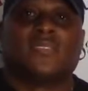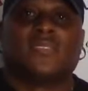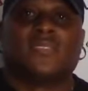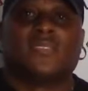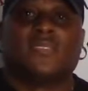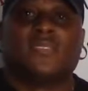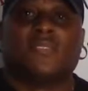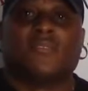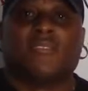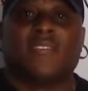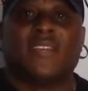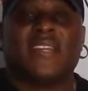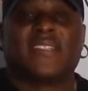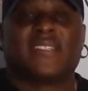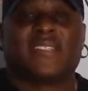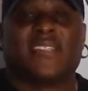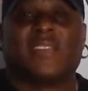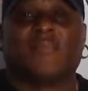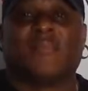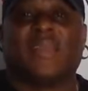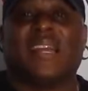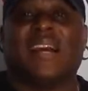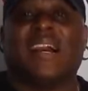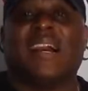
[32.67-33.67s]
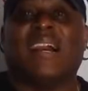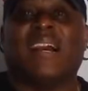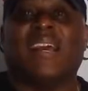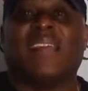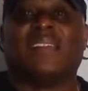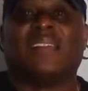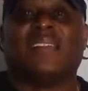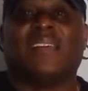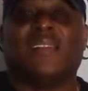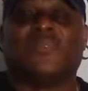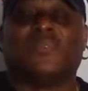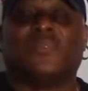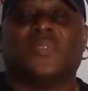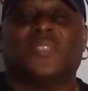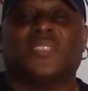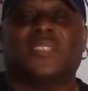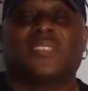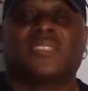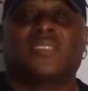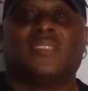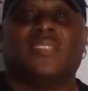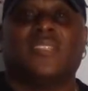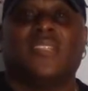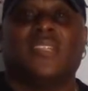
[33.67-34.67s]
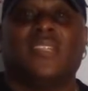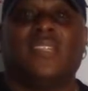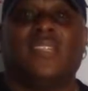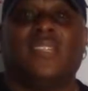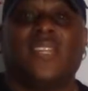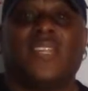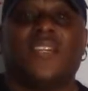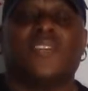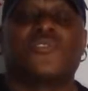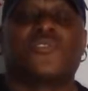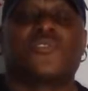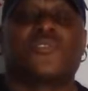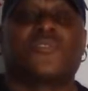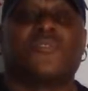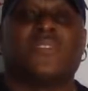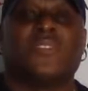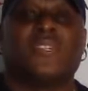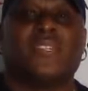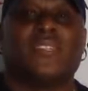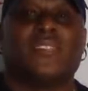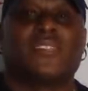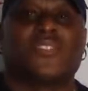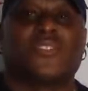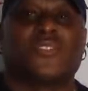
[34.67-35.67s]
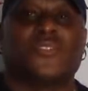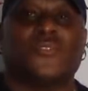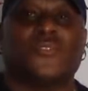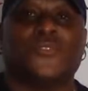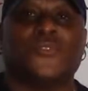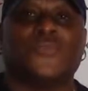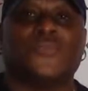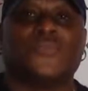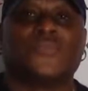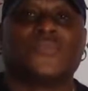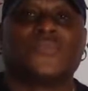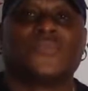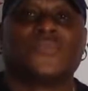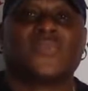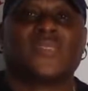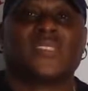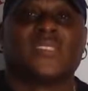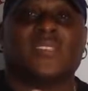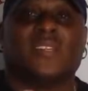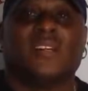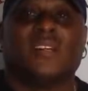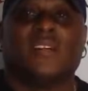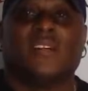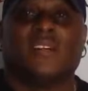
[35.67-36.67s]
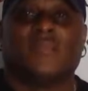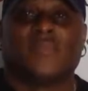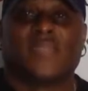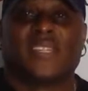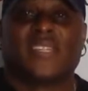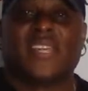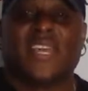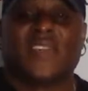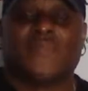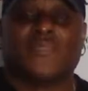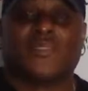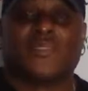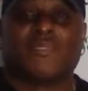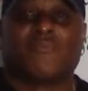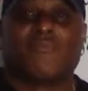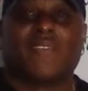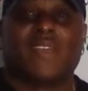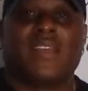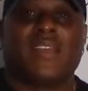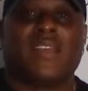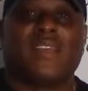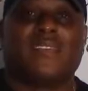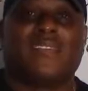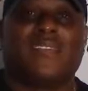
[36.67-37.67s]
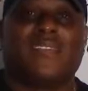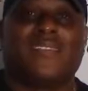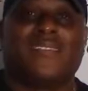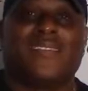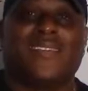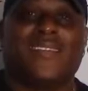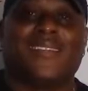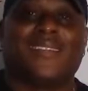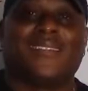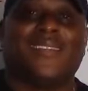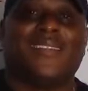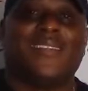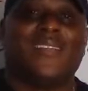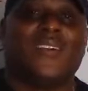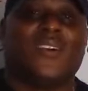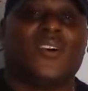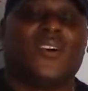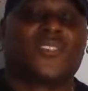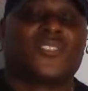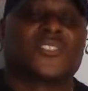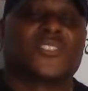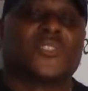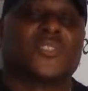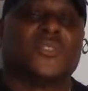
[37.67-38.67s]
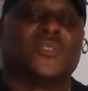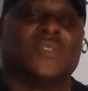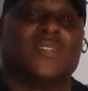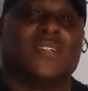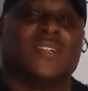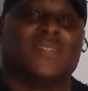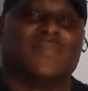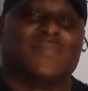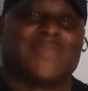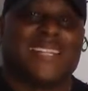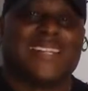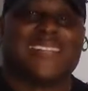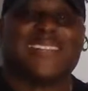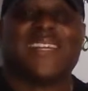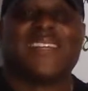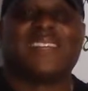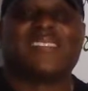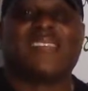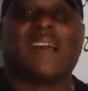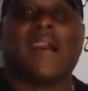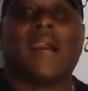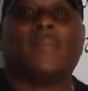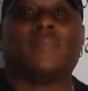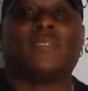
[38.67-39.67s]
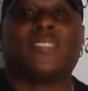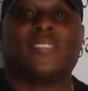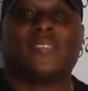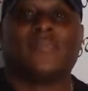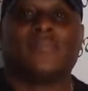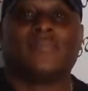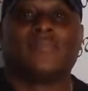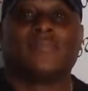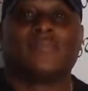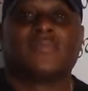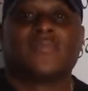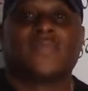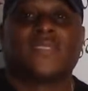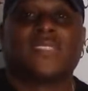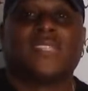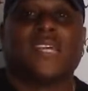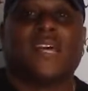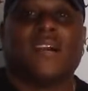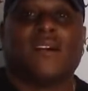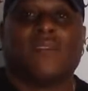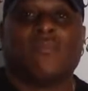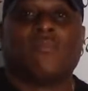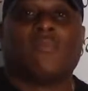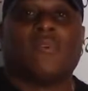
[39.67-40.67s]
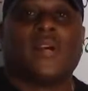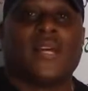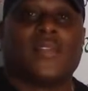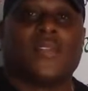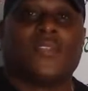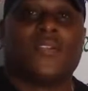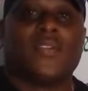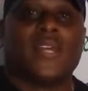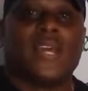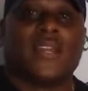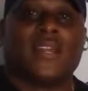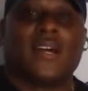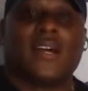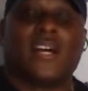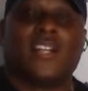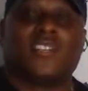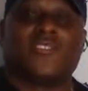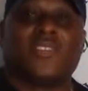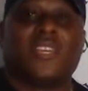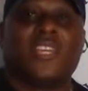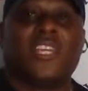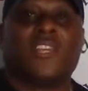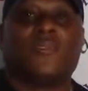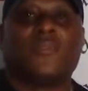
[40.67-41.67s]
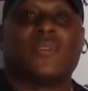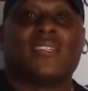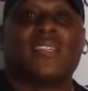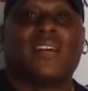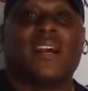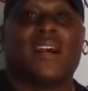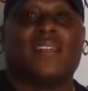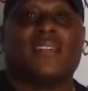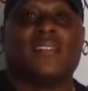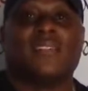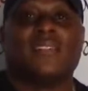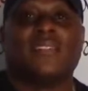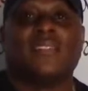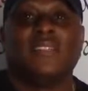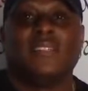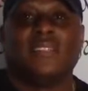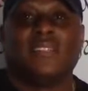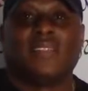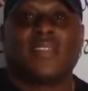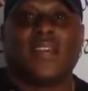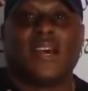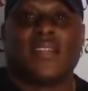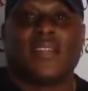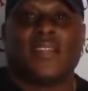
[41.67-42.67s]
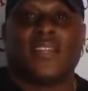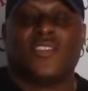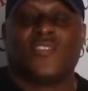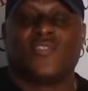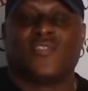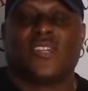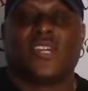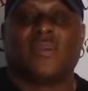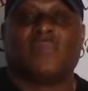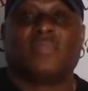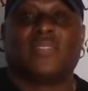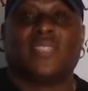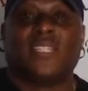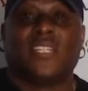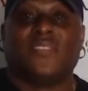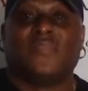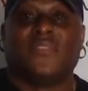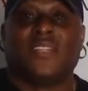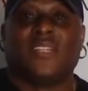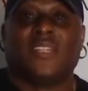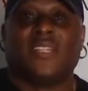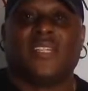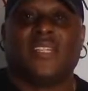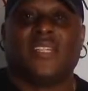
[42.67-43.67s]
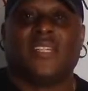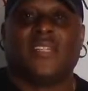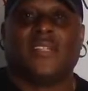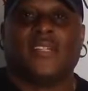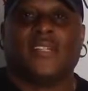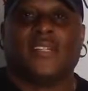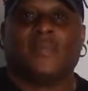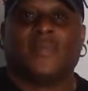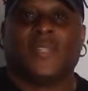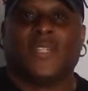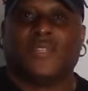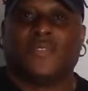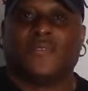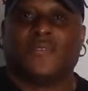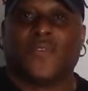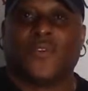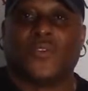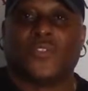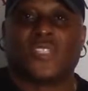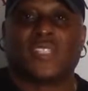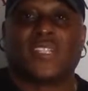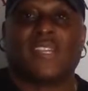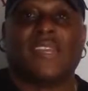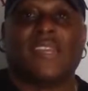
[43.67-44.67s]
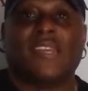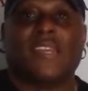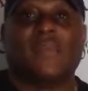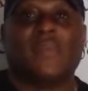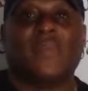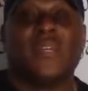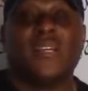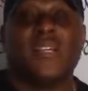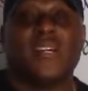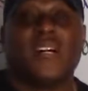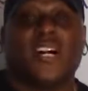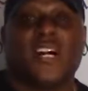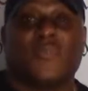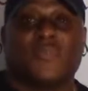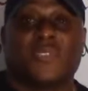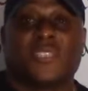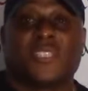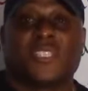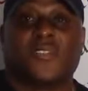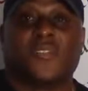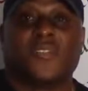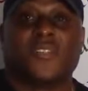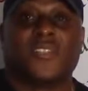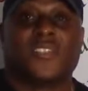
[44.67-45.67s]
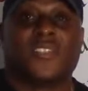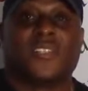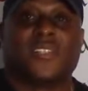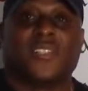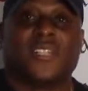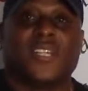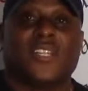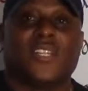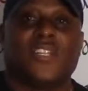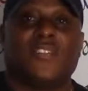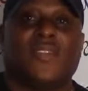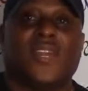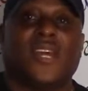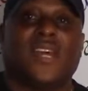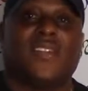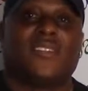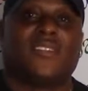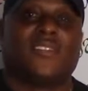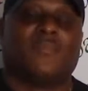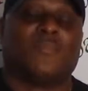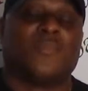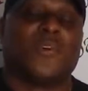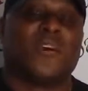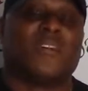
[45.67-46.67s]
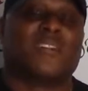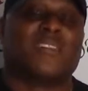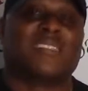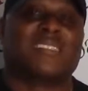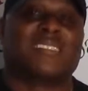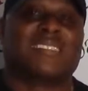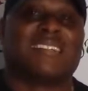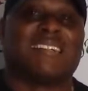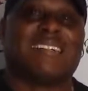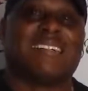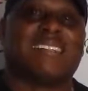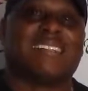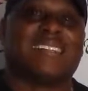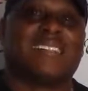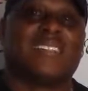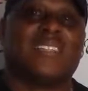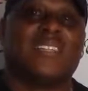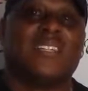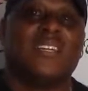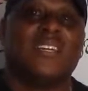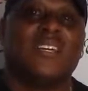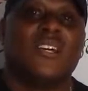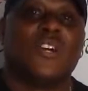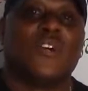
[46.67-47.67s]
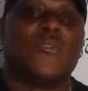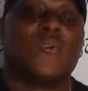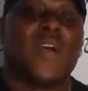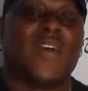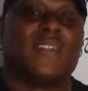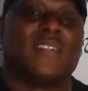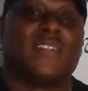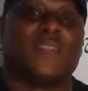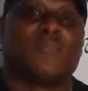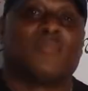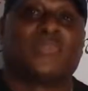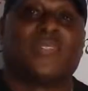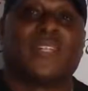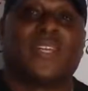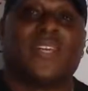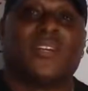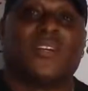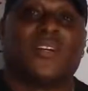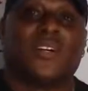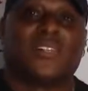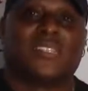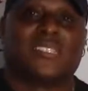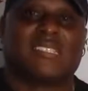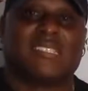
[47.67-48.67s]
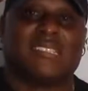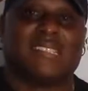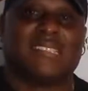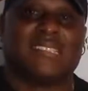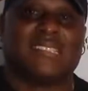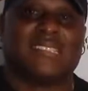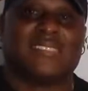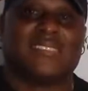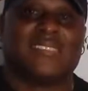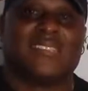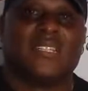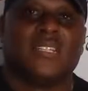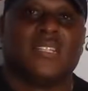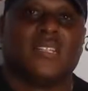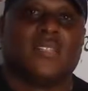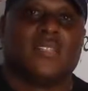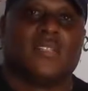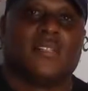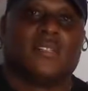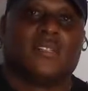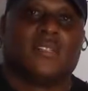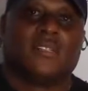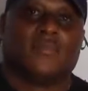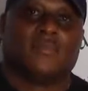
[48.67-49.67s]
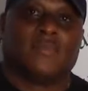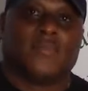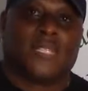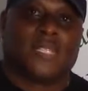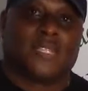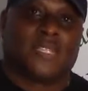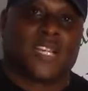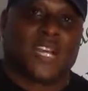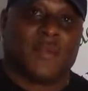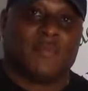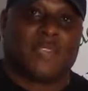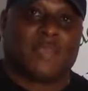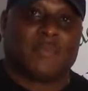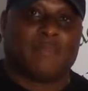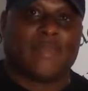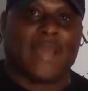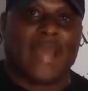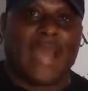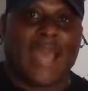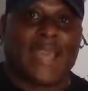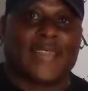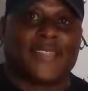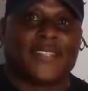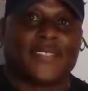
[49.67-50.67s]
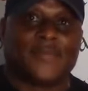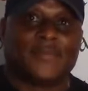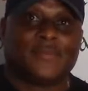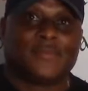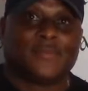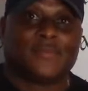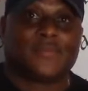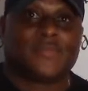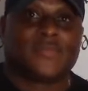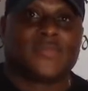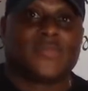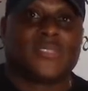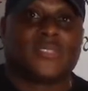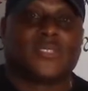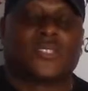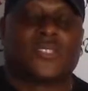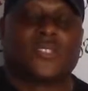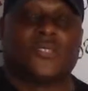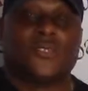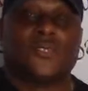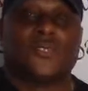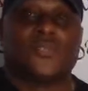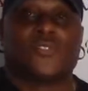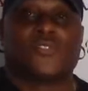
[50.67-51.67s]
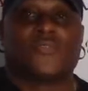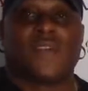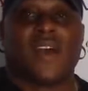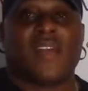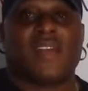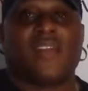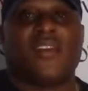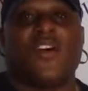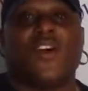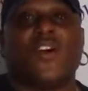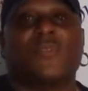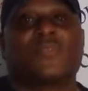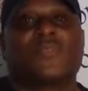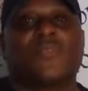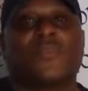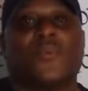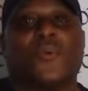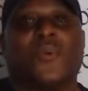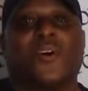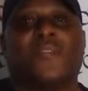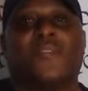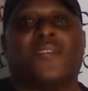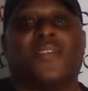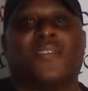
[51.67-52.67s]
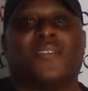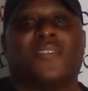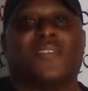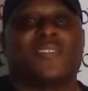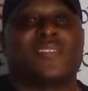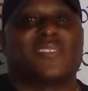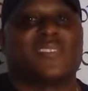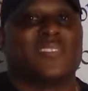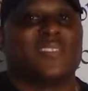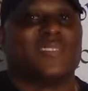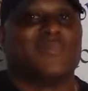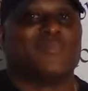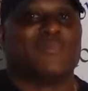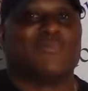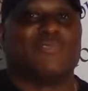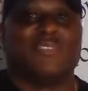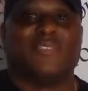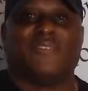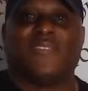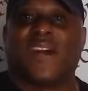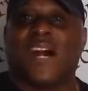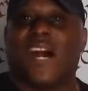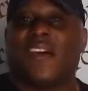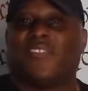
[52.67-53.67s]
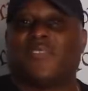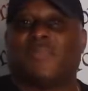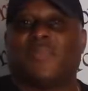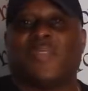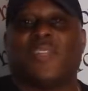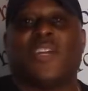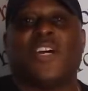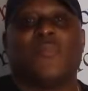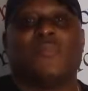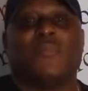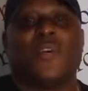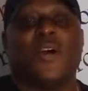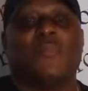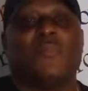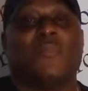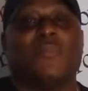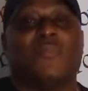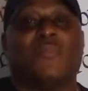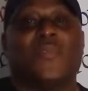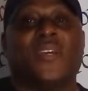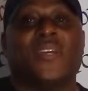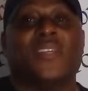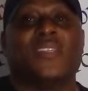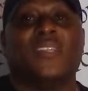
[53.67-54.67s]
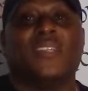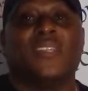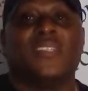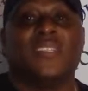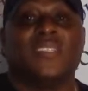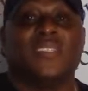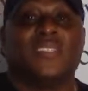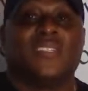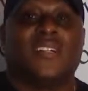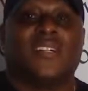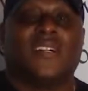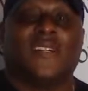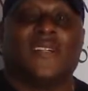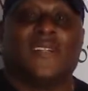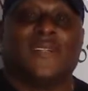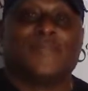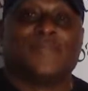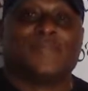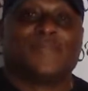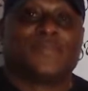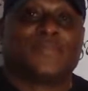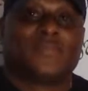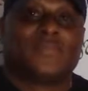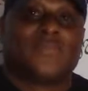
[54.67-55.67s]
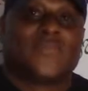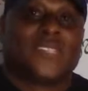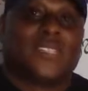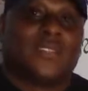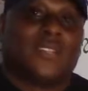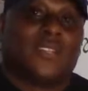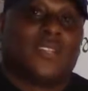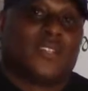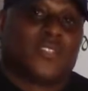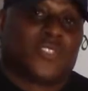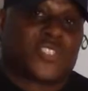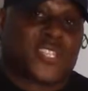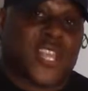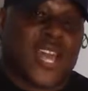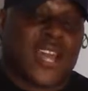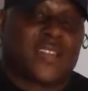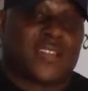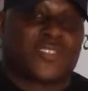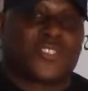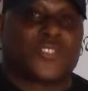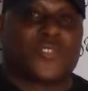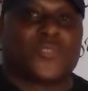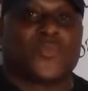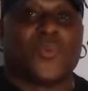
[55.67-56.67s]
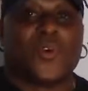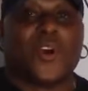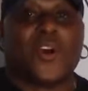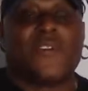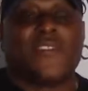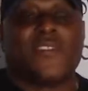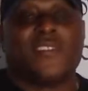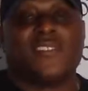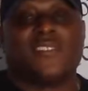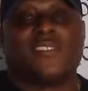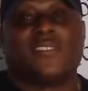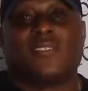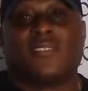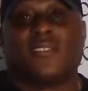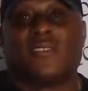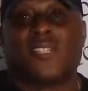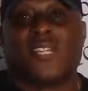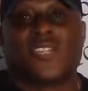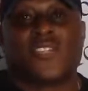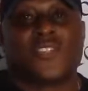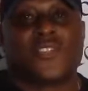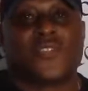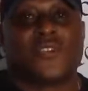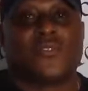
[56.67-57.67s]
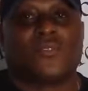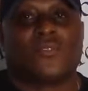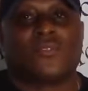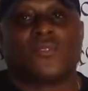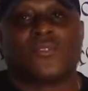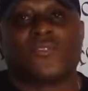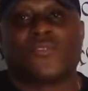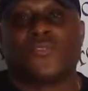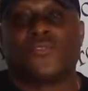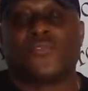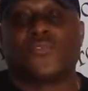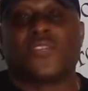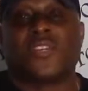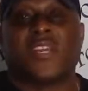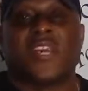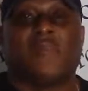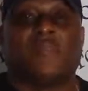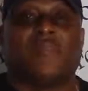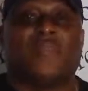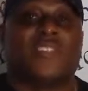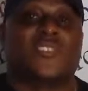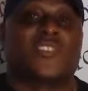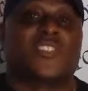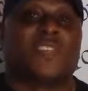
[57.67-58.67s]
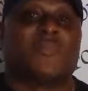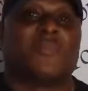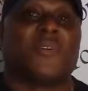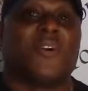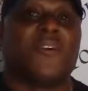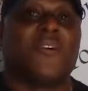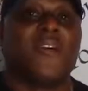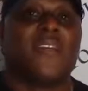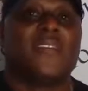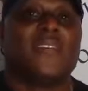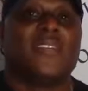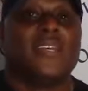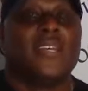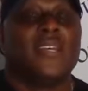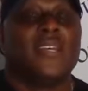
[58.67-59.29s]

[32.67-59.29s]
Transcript: the reasoning behind that was the injuries to um, Kevin Durant and then also um, Klay Thompson. Now, I know that Andre Iguodala got injured, I believe, in the um, in the first game of the series, and then you had DeMarcus Cousin, who hadn't played all season, um, coming back to try to help the Warriors um, revive them and help help them win. you know, shout out to the Warriors. You know, they showed true championship heart